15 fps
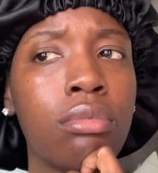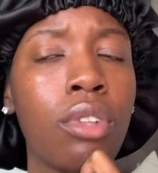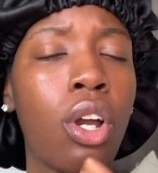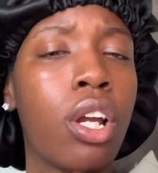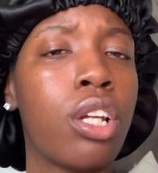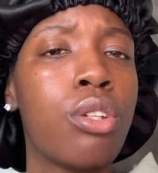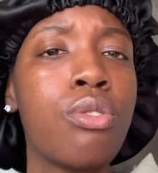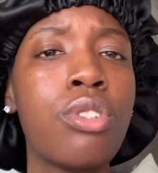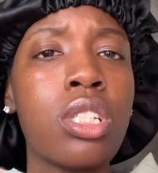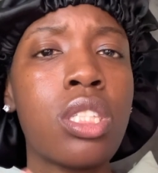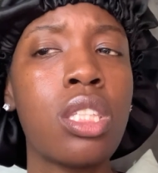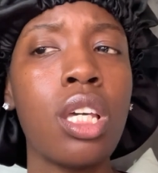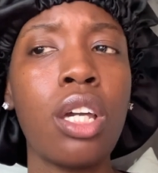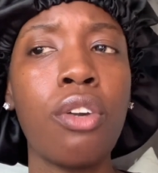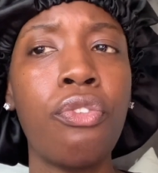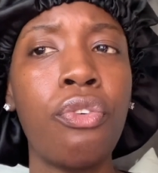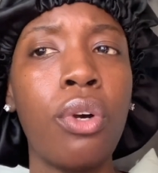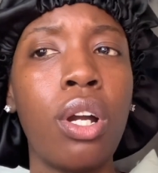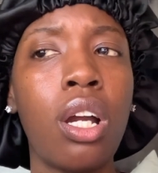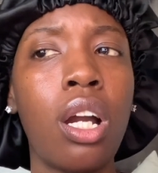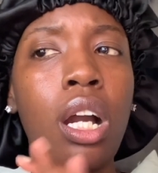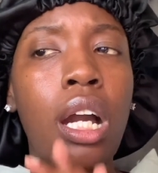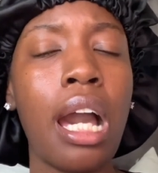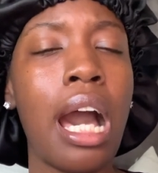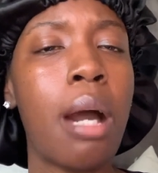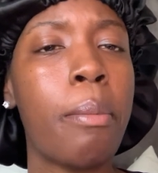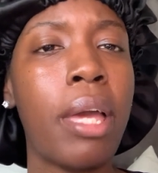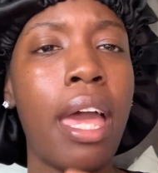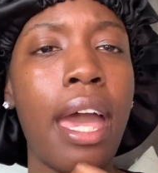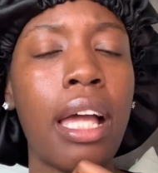Or are you just looking for a
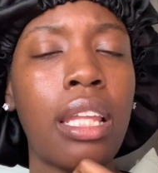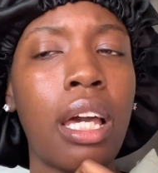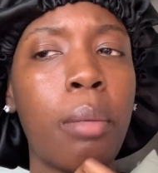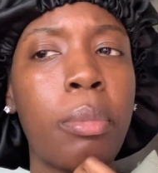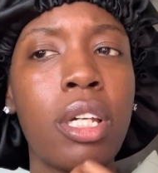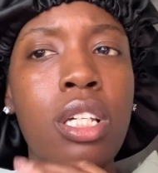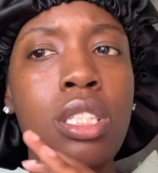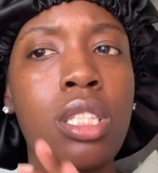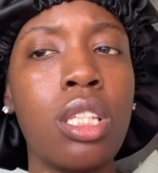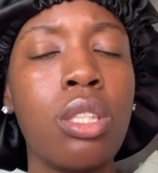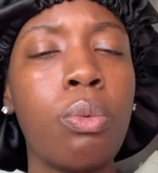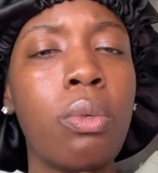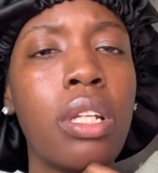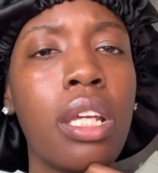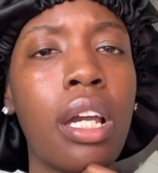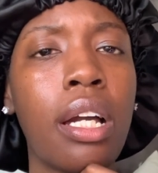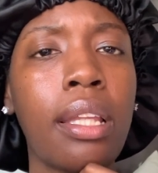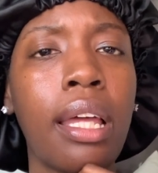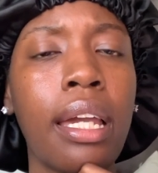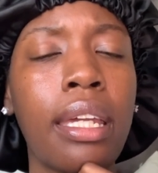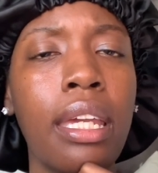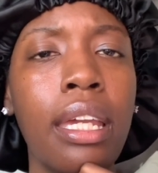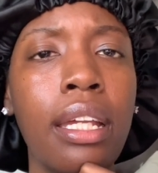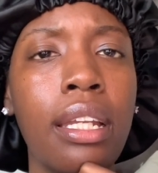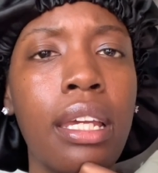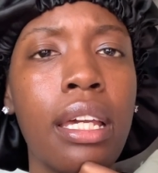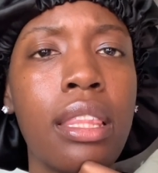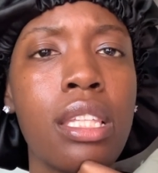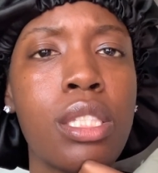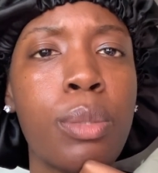common ally because neither one of y'all like Kandi
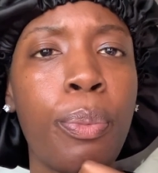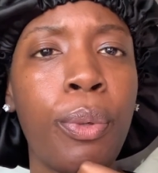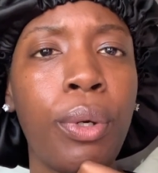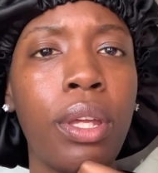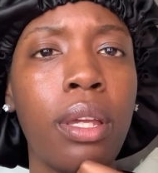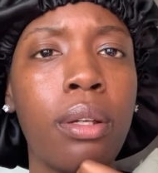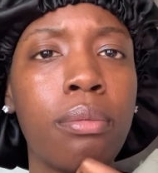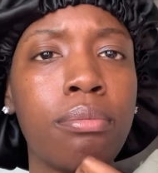at this point?